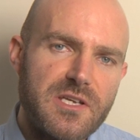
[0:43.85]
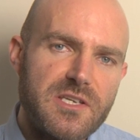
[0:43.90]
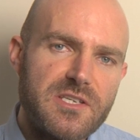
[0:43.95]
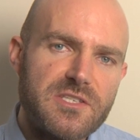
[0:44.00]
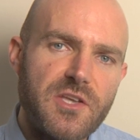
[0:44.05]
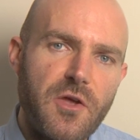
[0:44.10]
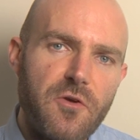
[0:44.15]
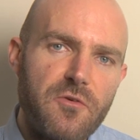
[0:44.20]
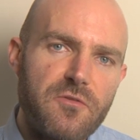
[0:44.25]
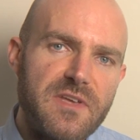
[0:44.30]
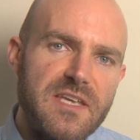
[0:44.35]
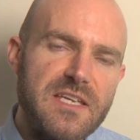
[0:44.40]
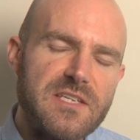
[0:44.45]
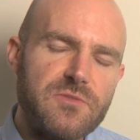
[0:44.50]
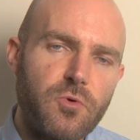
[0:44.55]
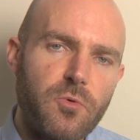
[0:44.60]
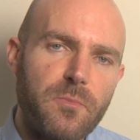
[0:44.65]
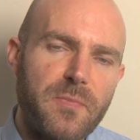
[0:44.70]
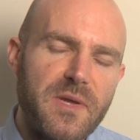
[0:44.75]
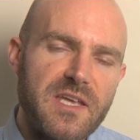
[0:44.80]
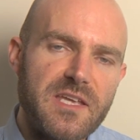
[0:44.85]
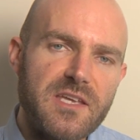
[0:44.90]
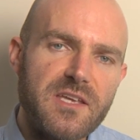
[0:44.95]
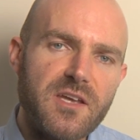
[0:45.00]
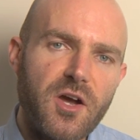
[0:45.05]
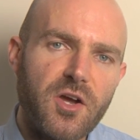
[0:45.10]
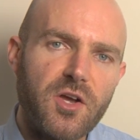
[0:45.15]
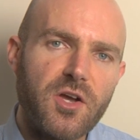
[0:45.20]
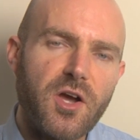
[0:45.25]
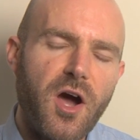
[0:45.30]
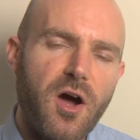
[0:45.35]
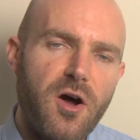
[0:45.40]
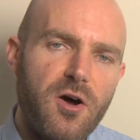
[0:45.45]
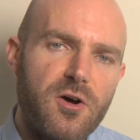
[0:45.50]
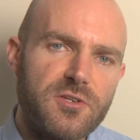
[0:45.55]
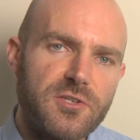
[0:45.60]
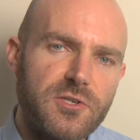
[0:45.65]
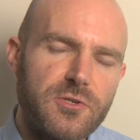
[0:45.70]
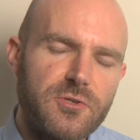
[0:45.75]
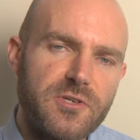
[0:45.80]
So these will be a
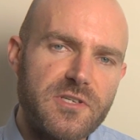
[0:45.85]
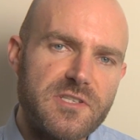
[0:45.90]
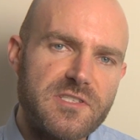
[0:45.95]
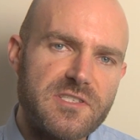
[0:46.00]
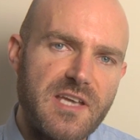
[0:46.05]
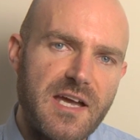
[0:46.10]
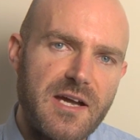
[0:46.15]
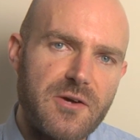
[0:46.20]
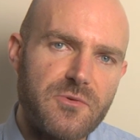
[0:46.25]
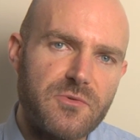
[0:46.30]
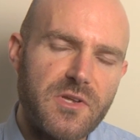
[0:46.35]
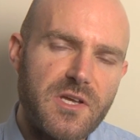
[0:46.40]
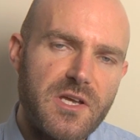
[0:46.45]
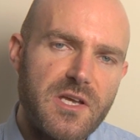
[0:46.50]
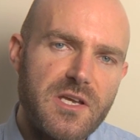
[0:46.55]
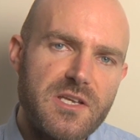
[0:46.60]
cardioid sound.